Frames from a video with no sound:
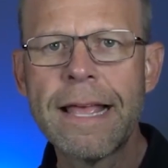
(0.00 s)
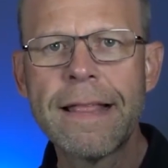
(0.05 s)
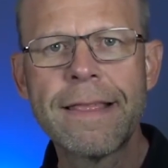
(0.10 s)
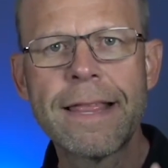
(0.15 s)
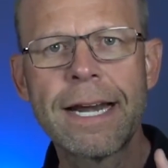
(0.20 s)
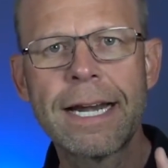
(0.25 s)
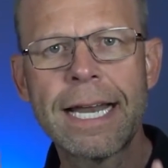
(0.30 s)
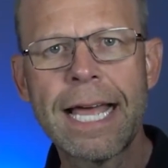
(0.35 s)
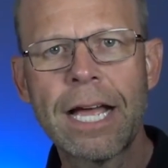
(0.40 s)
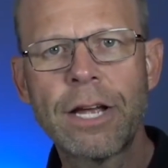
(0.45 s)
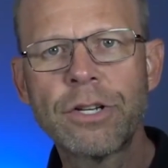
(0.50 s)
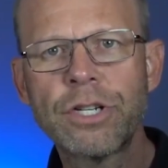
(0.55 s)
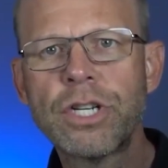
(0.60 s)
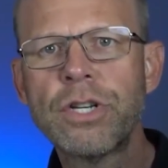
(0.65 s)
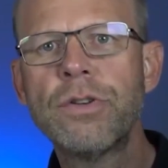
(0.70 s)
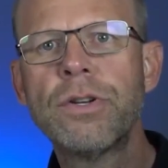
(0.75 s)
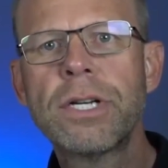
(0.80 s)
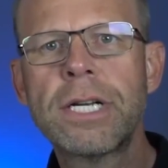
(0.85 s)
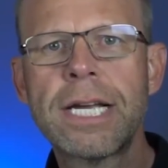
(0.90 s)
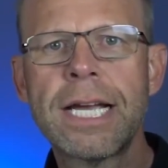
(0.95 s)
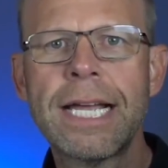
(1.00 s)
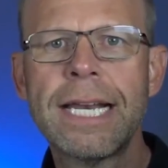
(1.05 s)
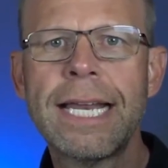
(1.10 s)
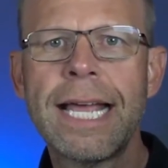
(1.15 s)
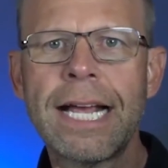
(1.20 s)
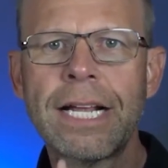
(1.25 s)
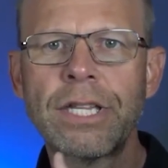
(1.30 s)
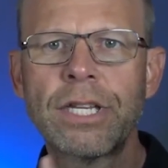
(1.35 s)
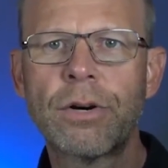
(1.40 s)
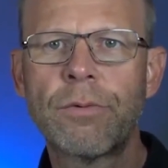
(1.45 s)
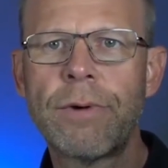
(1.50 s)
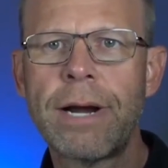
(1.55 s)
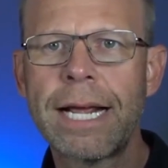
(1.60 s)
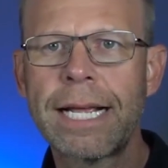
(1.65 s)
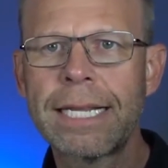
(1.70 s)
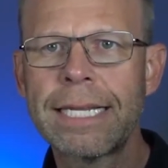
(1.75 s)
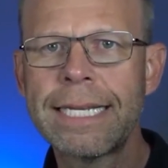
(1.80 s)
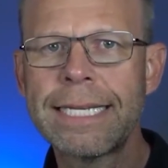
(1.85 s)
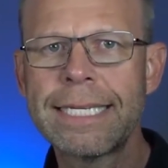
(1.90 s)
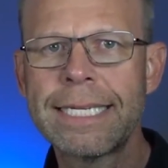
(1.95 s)
that allows you to connect
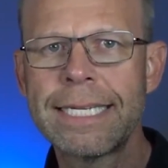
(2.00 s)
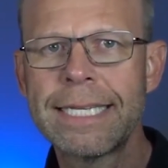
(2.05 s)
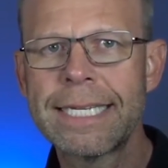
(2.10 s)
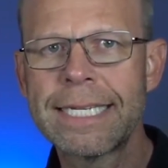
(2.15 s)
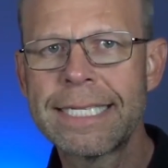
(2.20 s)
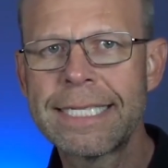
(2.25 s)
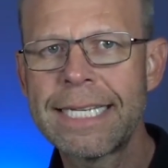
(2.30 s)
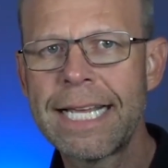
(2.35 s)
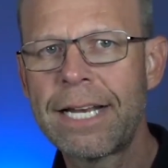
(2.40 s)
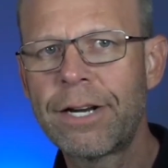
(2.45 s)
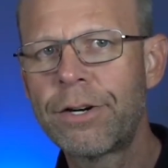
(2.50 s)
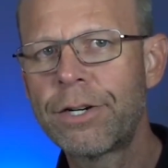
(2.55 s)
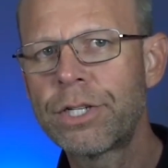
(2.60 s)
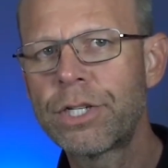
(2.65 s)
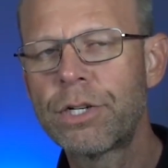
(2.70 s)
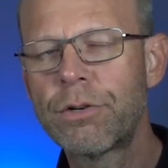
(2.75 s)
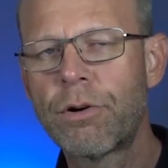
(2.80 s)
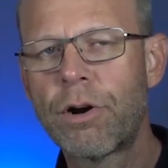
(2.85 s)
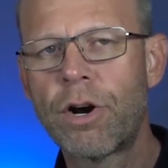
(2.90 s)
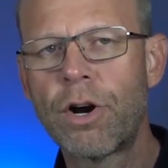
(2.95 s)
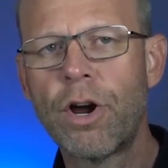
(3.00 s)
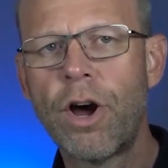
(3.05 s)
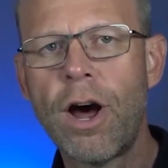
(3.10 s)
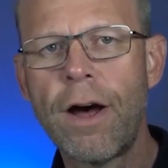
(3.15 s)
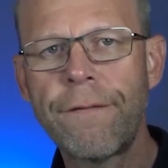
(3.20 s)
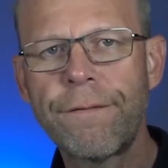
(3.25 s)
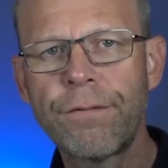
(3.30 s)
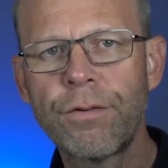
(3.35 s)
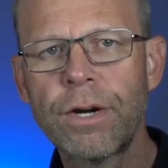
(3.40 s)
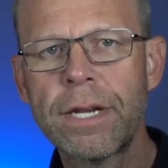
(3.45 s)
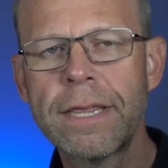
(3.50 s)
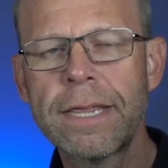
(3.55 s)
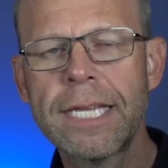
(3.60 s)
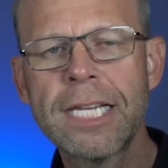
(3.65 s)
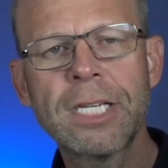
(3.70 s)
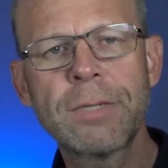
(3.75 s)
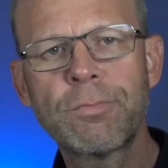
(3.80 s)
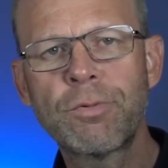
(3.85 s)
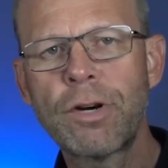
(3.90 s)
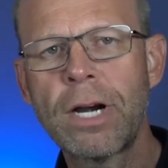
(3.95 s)
directly to the sellers who are offering
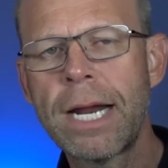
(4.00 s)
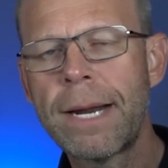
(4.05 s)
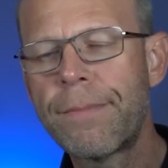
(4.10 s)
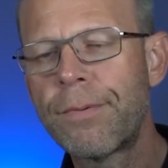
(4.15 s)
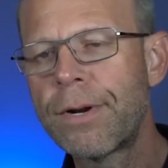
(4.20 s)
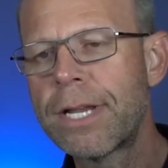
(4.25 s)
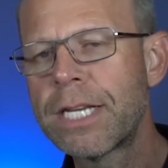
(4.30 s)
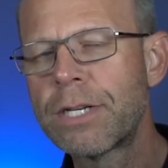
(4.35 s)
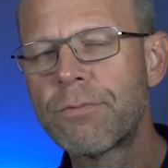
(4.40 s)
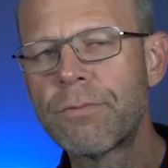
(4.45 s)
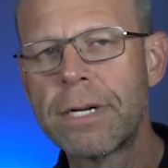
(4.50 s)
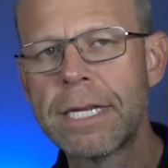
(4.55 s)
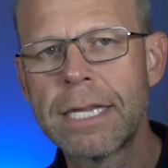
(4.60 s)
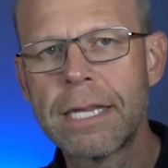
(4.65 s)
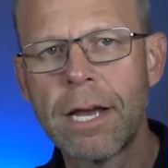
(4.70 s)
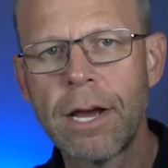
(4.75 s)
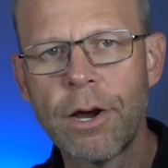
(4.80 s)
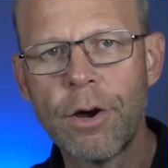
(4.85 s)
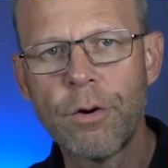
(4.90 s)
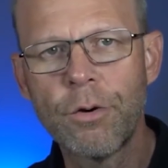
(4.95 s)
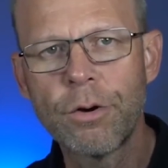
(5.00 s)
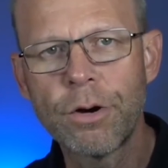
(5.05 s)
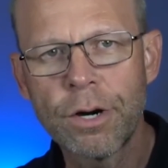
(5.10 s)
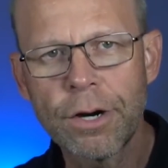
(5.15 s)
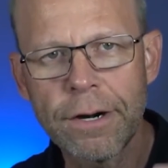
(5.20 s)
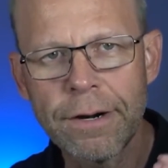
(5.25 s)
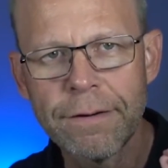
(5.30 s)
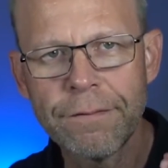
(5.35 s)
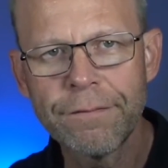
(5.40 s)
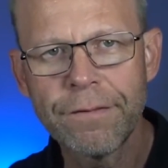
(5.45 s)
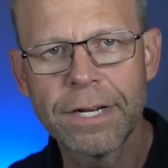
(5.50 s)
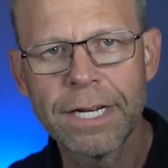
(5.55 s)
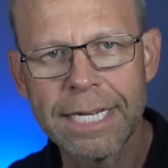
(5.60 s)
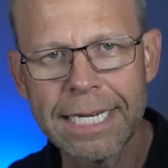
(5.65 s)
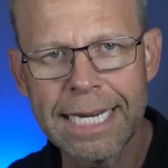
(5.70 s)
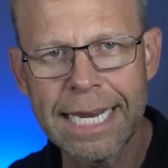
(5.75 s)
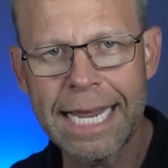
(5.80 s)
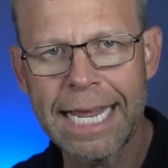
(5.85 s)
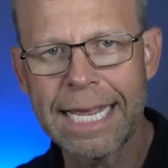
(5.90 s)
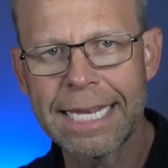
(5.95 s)
these properties with owner
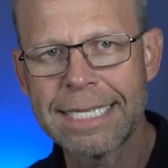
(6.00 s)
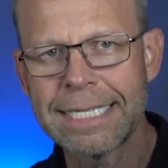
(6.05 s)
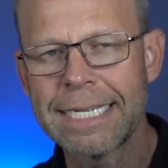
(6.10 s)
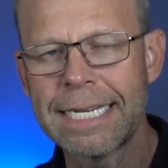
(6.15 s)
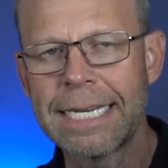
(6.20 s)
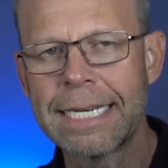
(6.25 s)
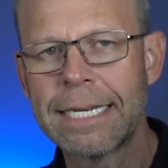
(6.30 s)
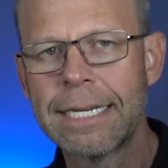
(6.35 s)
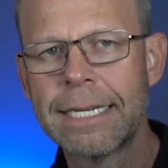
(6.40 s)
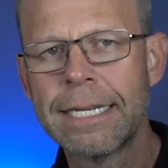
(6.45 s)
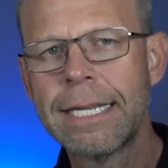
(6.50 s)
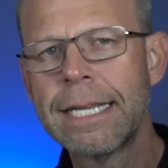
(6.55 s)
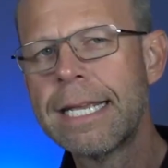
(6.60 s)
financing.